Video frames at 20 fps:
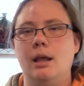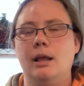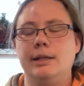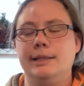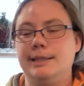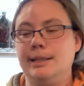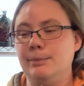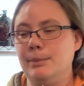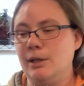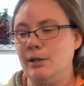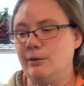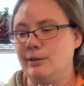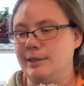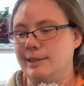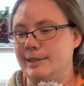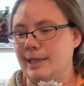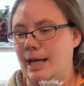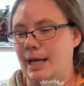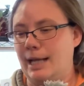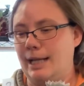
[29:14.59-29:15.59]
similar
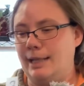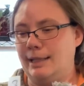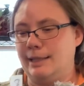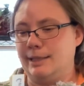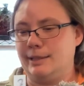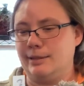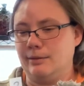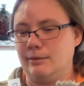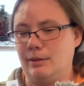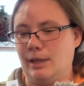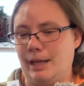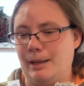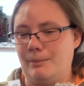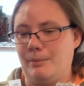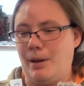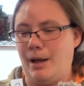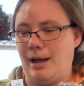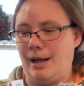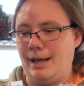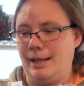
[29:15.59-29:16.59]
sized like
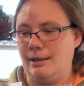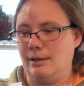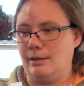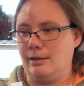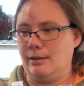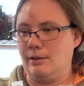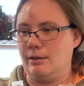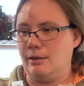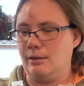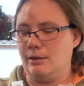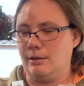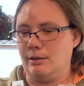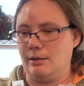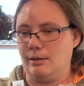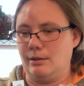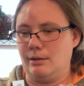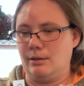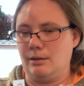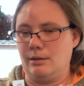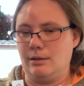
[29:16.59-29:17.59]
pot
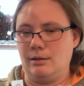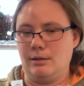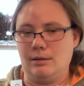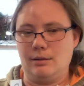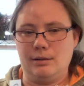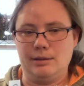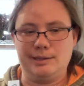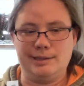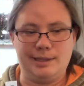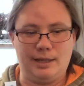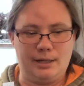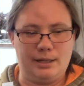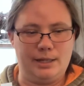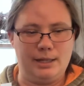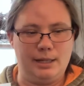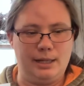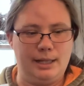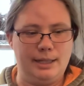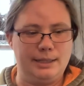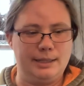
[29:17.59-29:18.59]

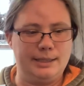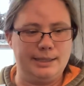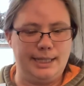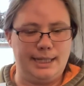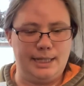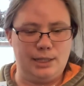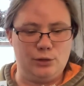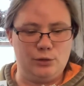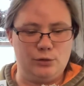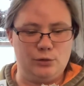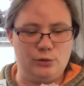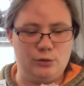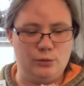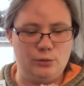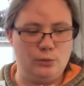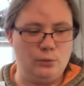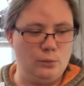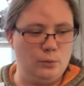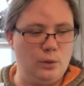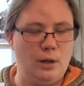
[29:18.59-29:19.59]
succulents
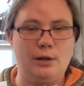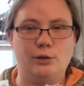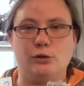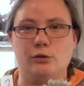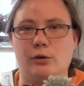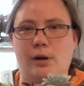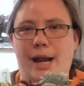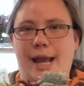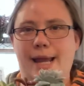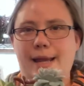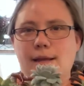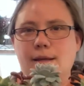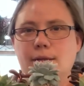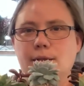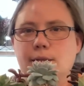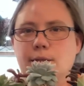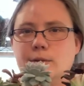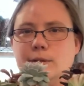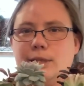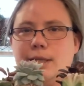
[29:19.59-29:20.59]
into a tray.
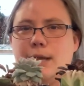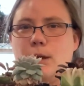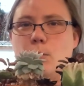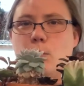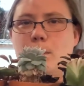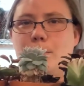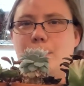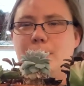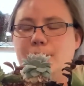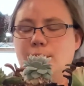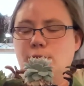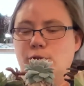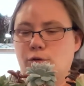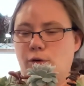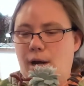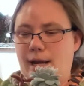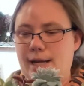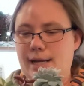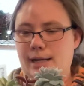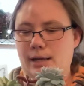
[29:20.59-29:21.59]
So it's like one big
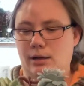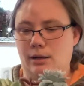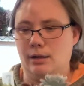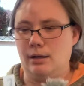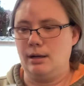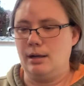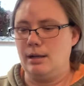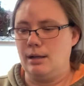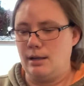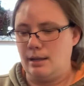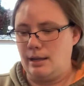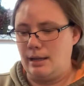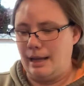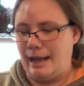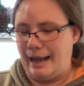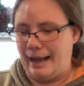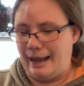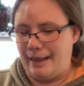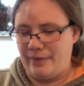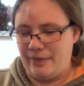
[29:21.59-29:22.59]
tray here.
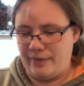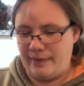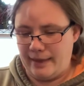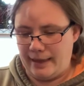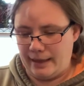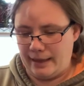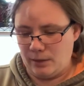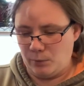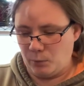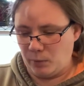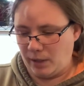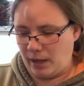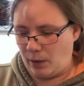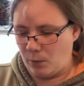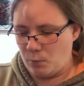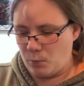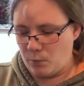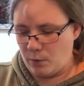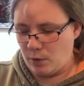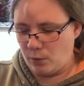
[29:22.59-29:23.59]
And then when I
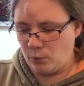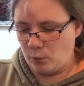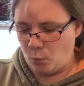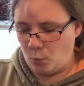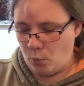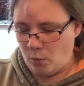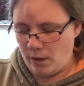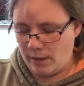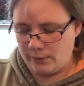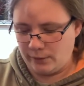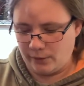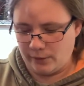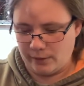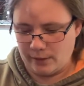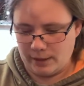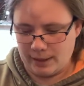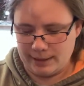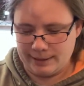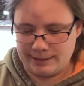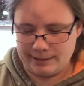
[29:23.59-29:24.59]
go to water
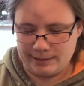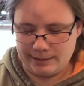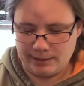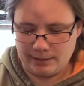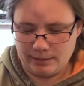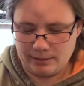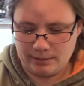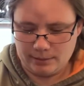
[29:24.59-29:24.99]
this,